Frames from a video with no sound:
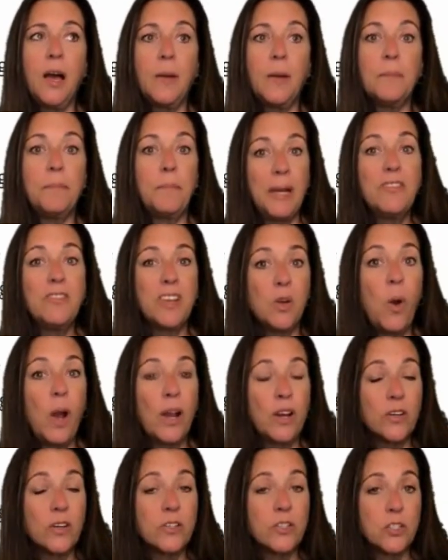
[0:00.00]
might
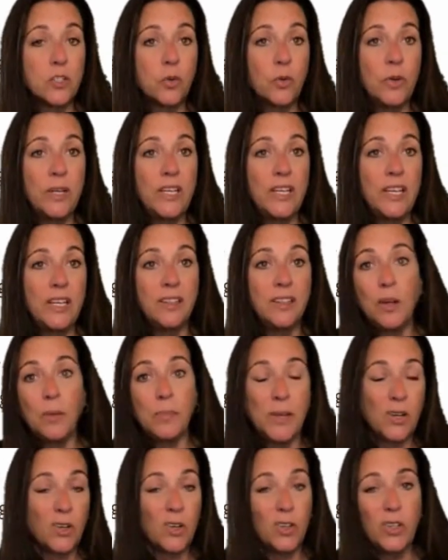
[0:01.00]
require screening a
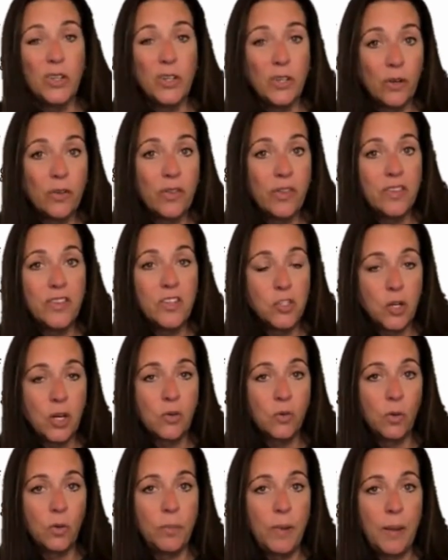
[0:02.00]
little bit earlier than the
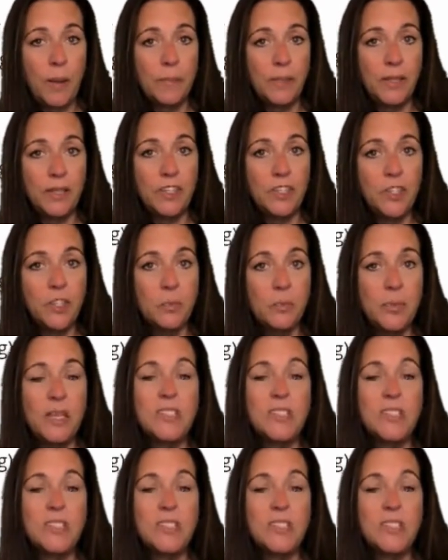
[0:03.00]
general population,